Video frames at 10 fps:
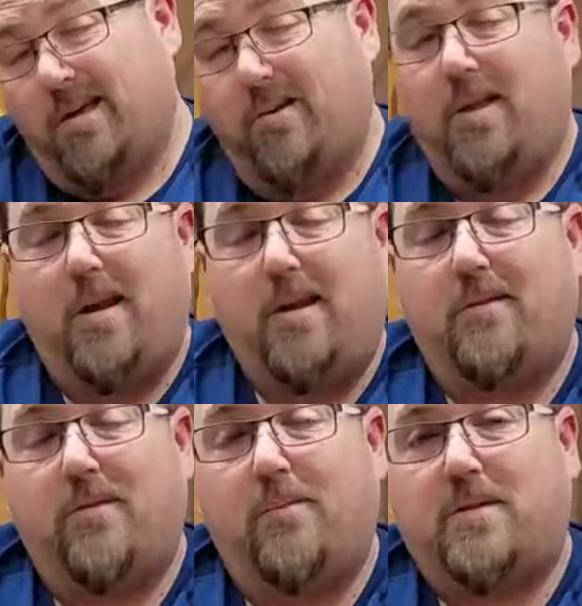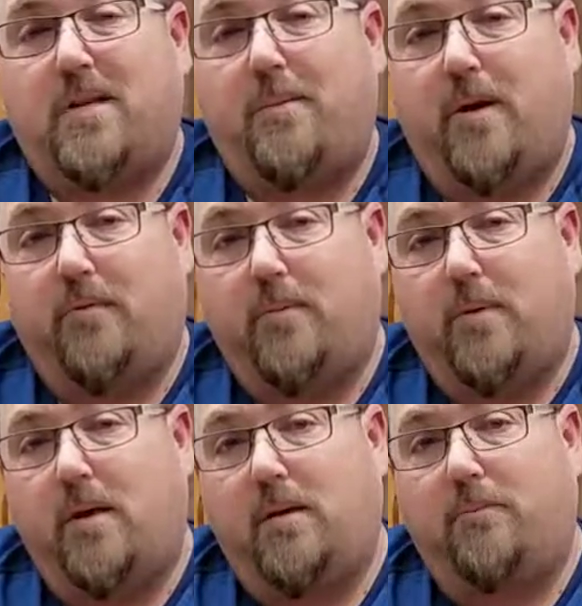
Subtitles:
Really, I didn't get very much time out of them. They